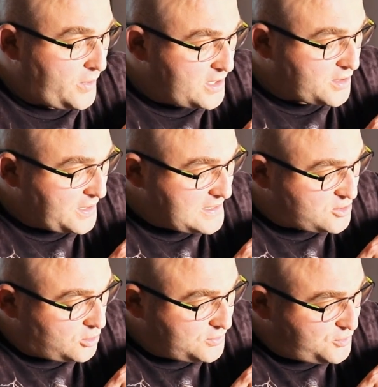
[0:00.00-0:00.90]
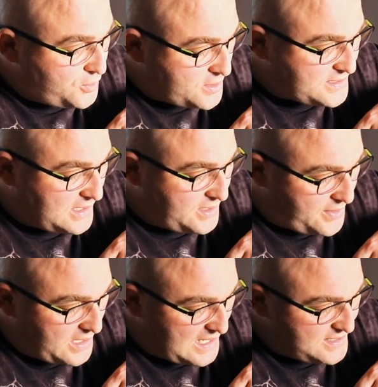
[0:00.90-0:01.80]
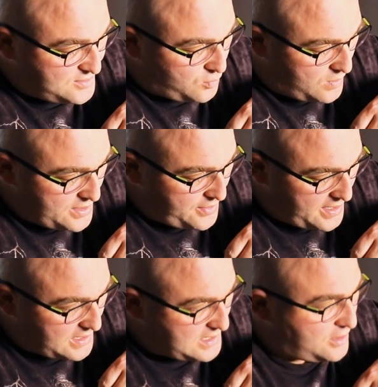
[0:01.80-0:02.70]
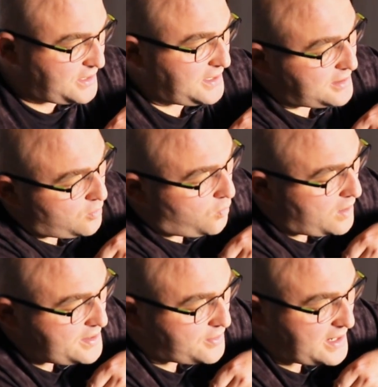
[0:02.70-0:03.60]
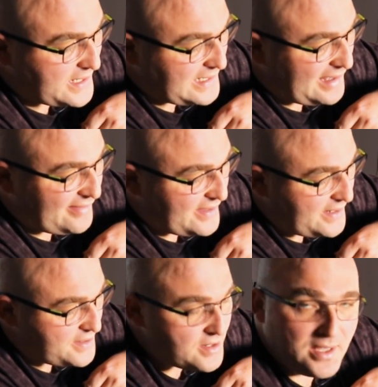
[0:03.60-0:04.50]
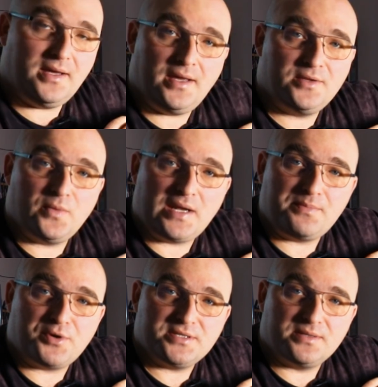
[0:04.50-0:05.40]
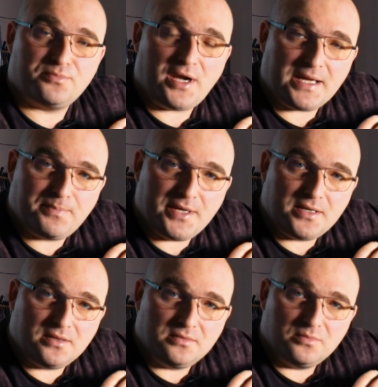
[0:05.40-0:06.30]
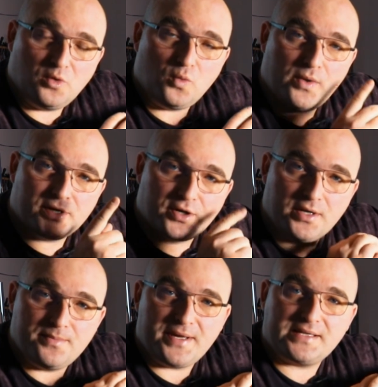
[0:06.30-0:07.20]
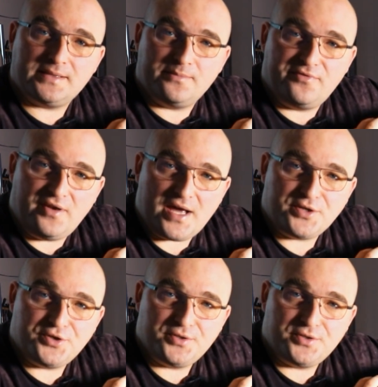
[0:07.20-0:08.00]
We are going to install two auxiliary lights, one running down here, one running down there. And when I press the brake pedal, we're going to make them flash.